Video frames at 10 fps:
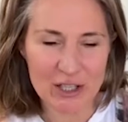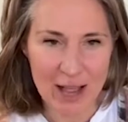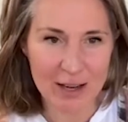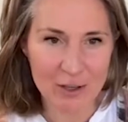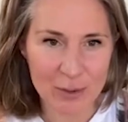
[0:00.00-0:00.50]

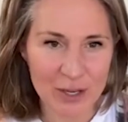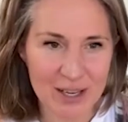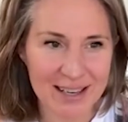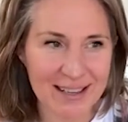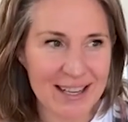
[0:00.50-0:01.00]

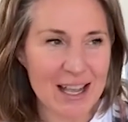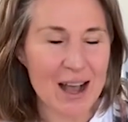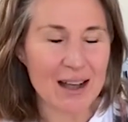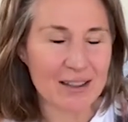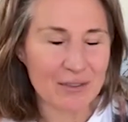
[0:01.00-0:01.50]
January.
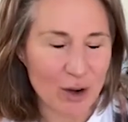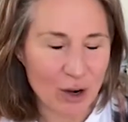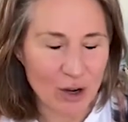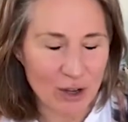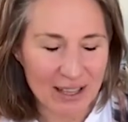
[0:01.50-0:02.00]
Perfect.
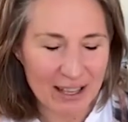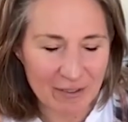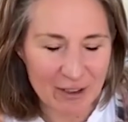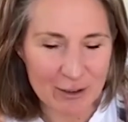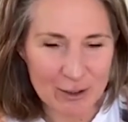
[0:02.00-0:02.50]
all like
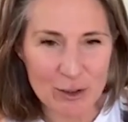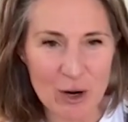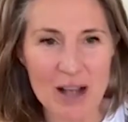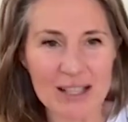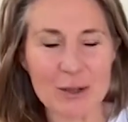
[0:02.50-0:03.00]
fingers
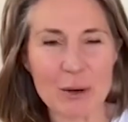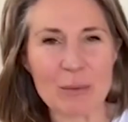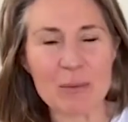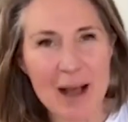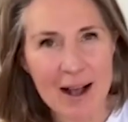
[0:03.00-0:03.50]
crossed. So I'll be
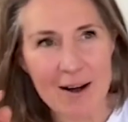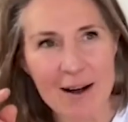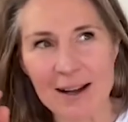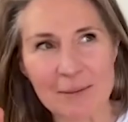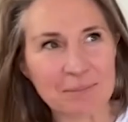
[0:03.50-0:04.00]
back
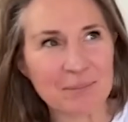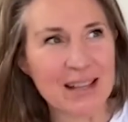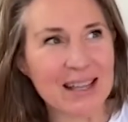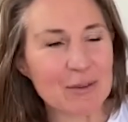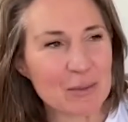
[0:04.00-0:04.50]
on. It was